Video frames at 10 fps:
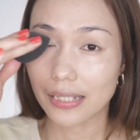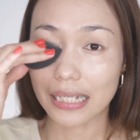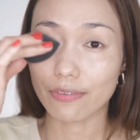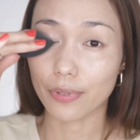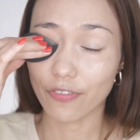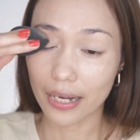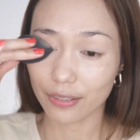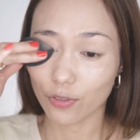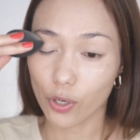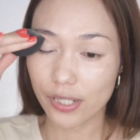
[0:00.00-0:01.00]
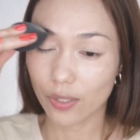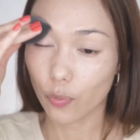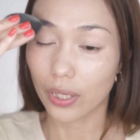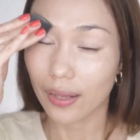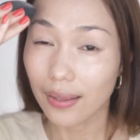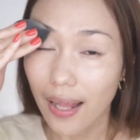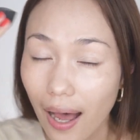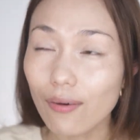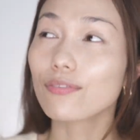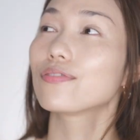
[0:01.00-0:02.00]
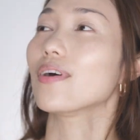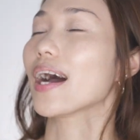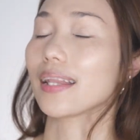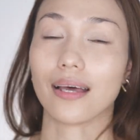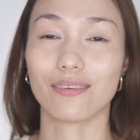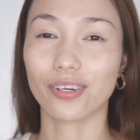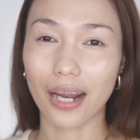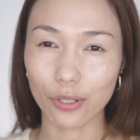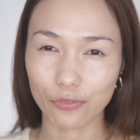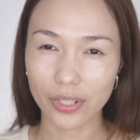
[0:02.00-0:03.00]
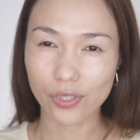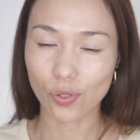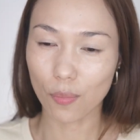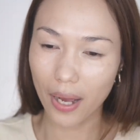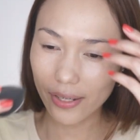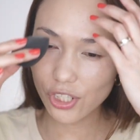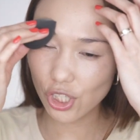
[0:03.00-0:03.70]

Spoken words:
Aside from the fact, of course, that I love her outfit so much.